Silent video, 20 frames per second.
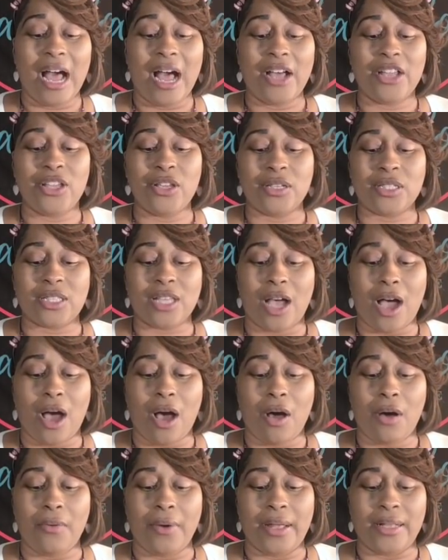I used to
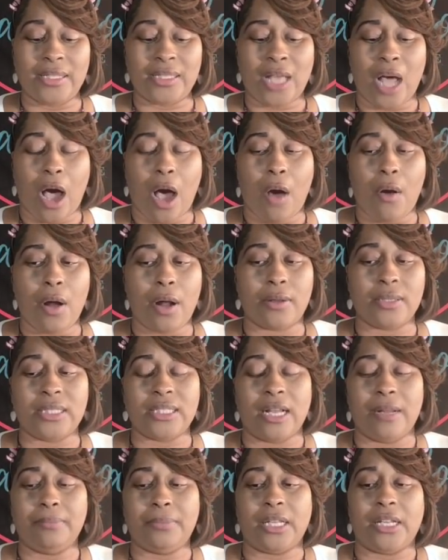always call her
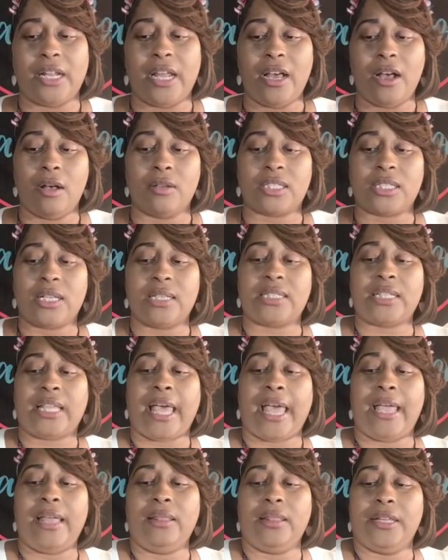something else because
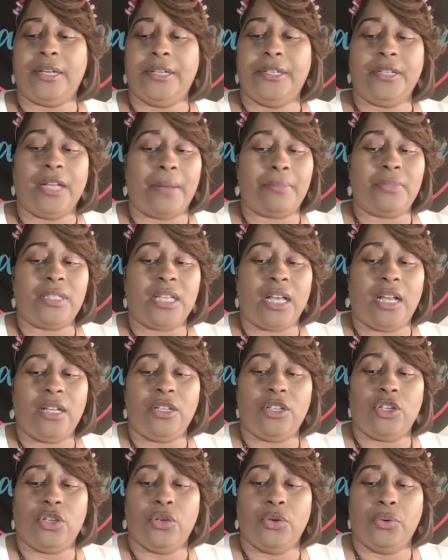Caitlin, I'm
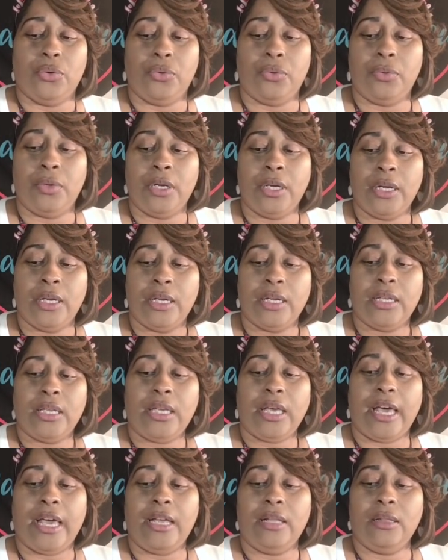telling you,
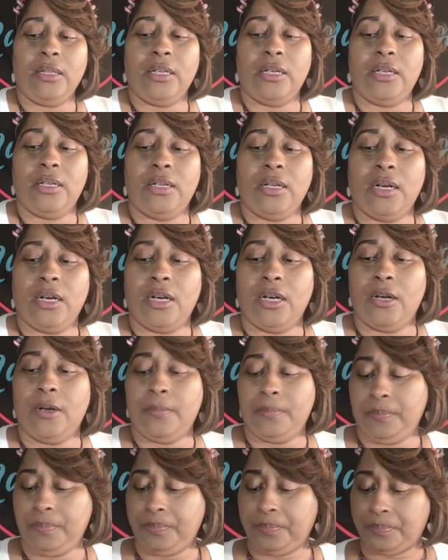
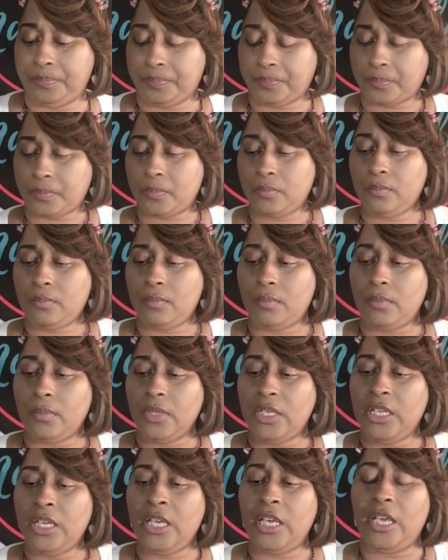Caitlin
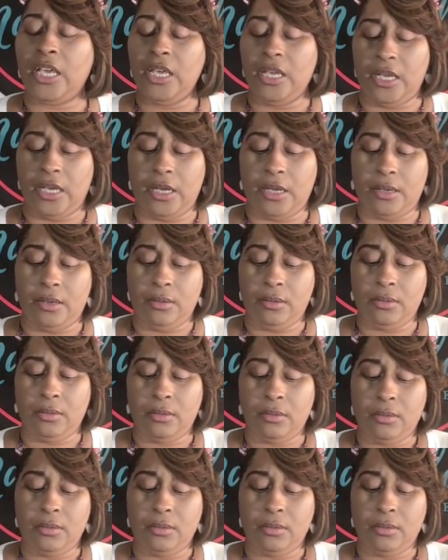Keegan,